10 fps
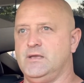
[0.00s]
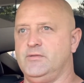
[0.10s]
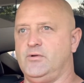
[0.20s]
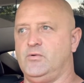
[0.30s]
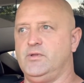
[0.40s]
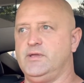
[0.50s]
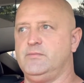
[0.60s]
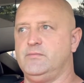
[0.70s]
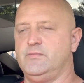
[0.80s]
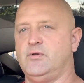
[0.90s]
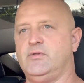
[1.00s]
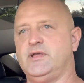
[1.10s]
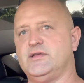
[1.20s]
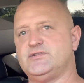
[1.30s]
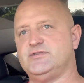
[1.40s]
the
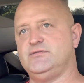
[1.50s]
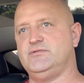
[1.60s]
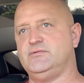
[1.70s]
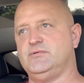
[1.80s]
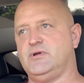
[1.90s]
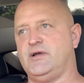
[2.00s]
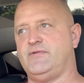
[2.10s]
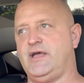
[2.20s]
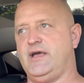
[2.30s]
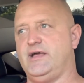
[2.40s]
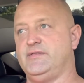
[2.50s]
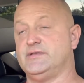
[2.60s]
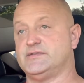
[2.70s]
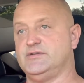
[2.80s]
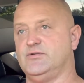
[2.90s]
only issue I've had
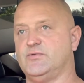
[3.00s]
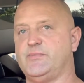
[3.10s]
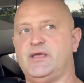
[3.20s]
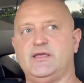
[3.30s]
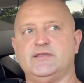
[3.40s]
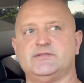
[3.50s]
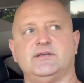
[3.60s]
that still remains,